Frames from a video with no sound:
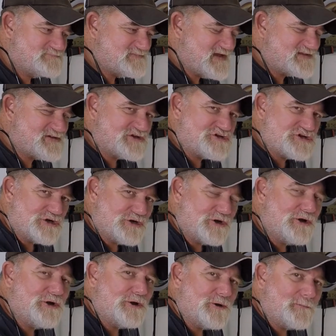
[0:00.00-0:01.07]
that's a
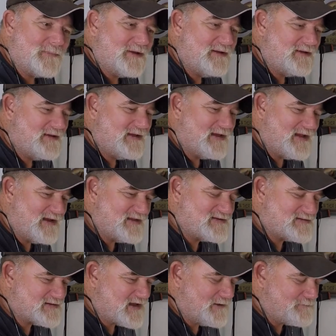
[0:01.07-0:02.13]
term, and
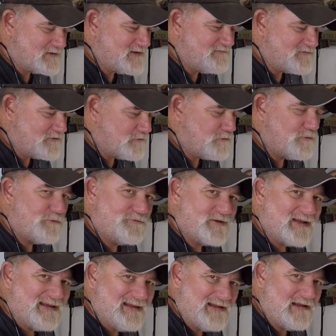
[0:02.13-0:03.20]
it's, I believe, an old
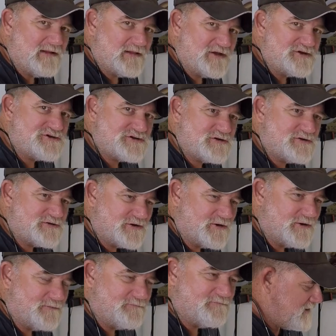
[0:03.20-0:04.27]
English
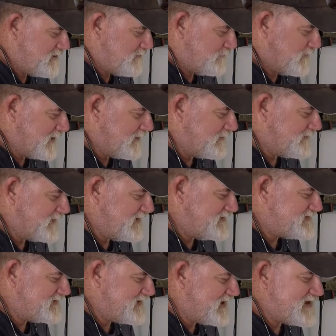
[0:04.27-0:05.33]
term. Well, in
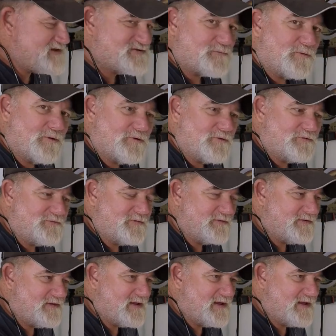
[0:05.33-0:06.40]
today's world,
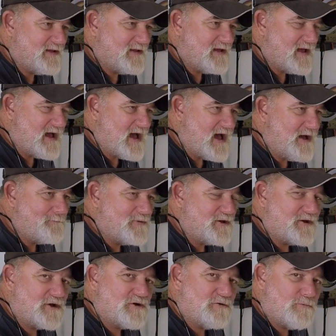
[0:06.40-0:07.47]
I'm
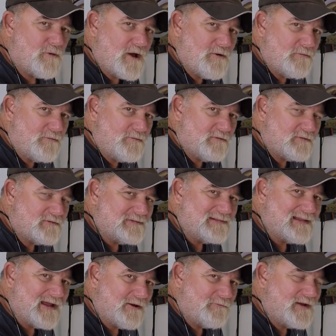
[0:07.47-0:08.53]
going to quote
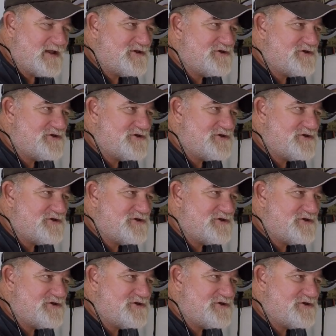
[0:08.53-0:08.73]
Larry